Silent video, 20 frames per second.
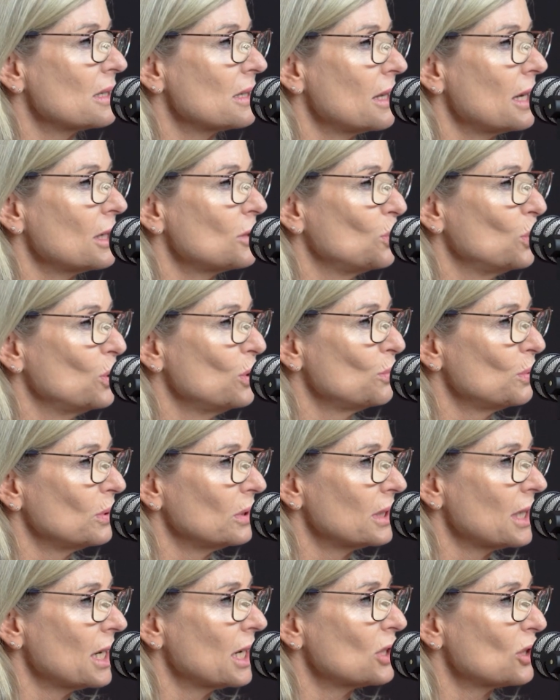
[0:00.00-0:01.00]
that wound
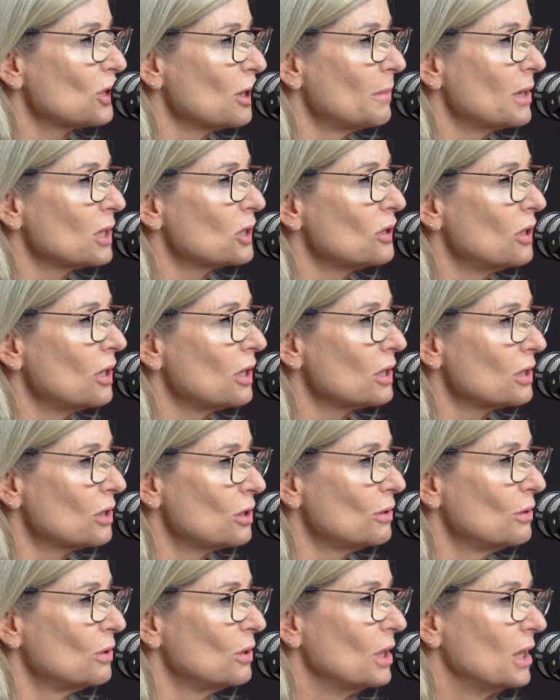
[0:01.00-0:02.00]
will take so much longer
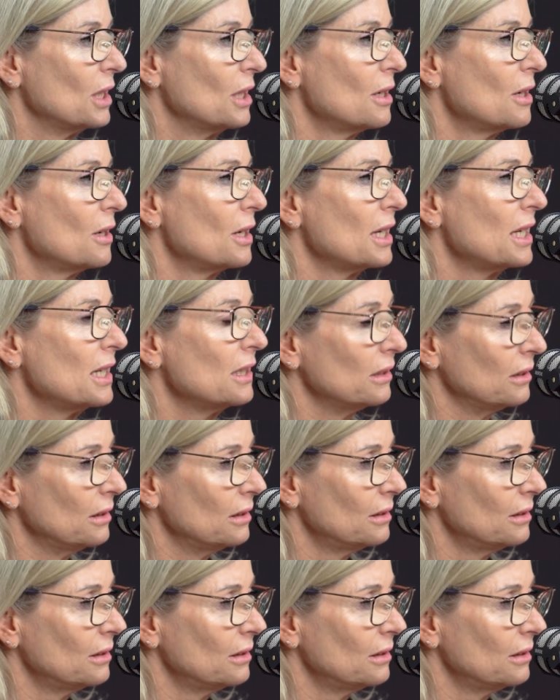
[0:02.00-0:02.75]
to heal.